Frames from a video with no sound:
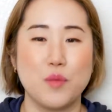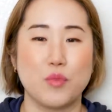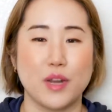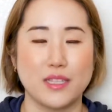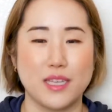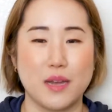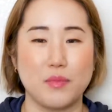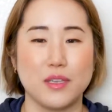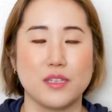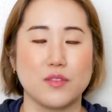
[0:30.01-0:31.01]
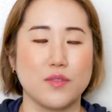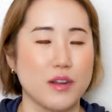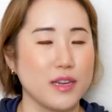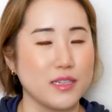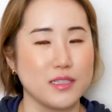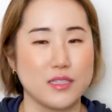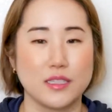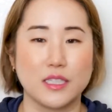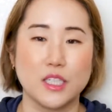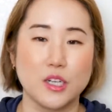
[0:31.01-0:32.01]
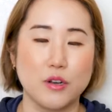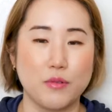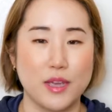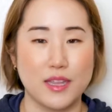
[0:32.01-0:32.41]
Brain tapping is very good to clear away